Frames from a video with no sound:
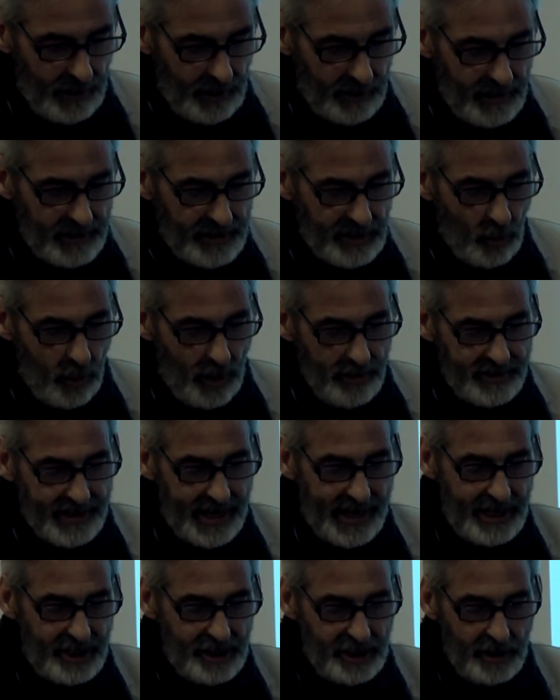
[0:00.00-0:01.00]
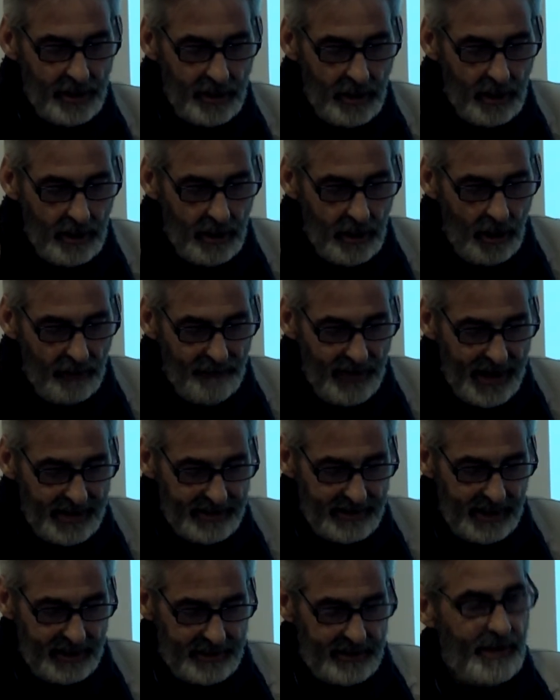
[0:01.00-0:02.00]
This quotation of
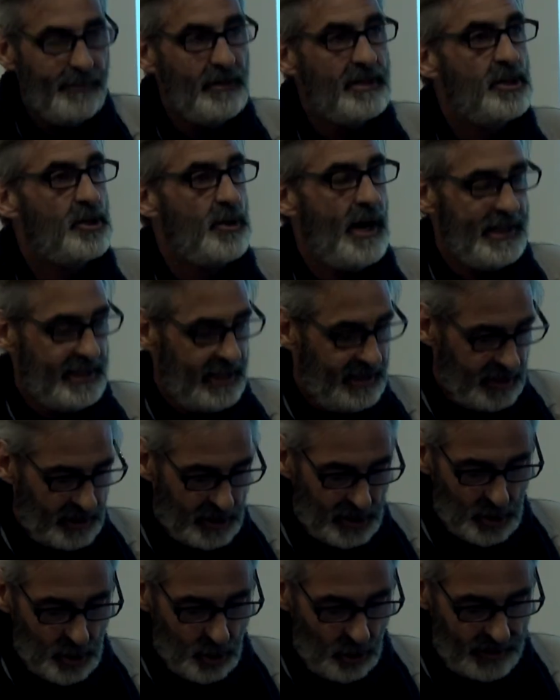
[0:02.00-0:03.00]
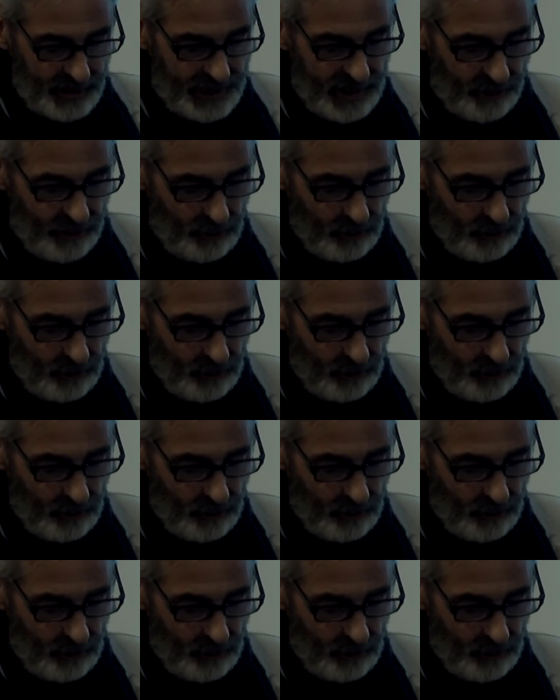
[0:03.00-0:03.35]
Essex demonstrates his extraordinary